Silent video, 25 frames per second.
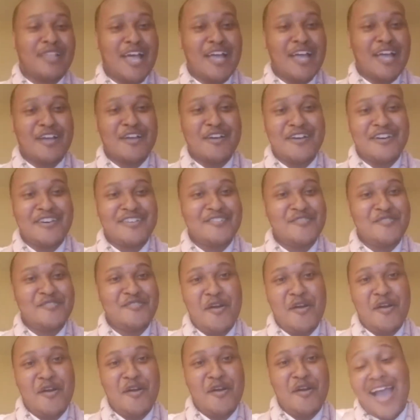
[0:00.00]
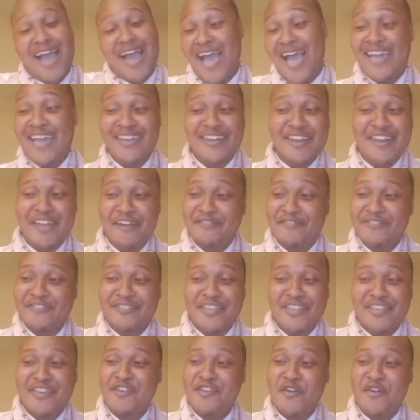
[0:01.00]
like, you know, I ain't never
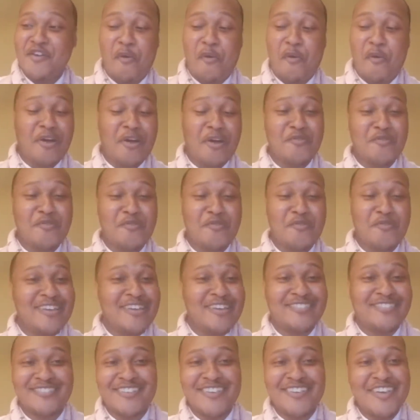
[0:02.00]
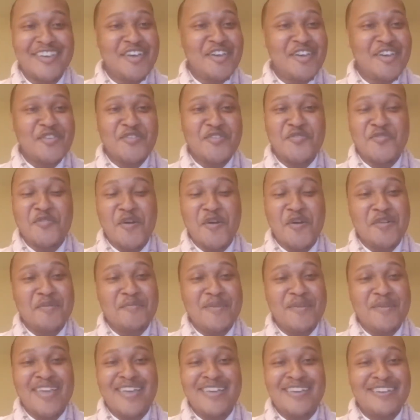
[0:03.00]
seen no other race, you know what I
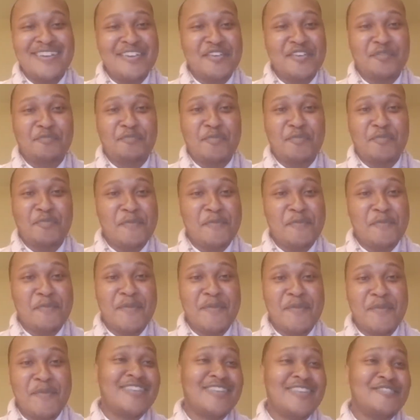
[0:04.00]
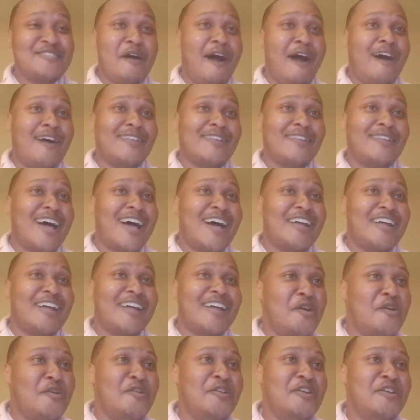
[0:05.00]
mean, in this pimping, man. You know, all I
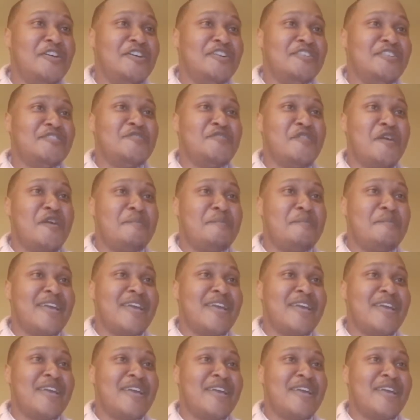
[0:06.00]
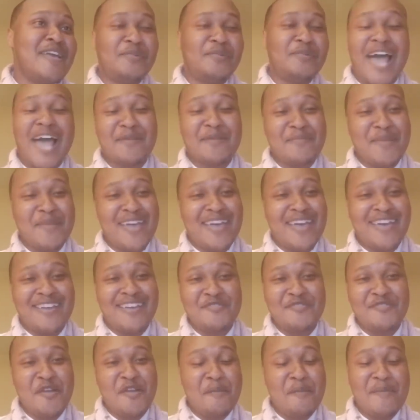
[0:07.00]
know, you know what I mean, is a black
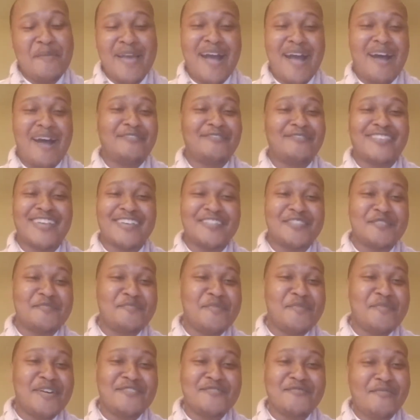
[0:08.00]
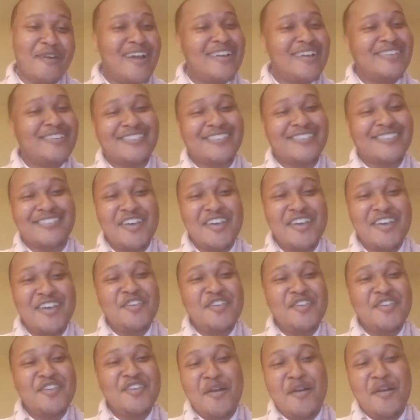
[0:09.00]
man, you know what I mean. I don't think them other races,
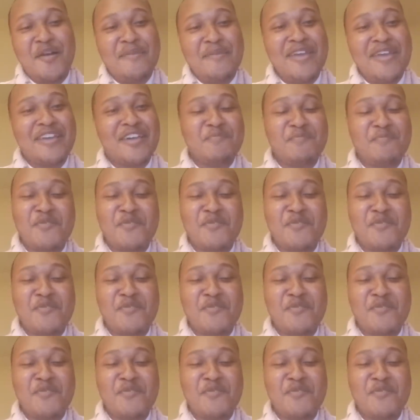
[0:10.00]
you know, make a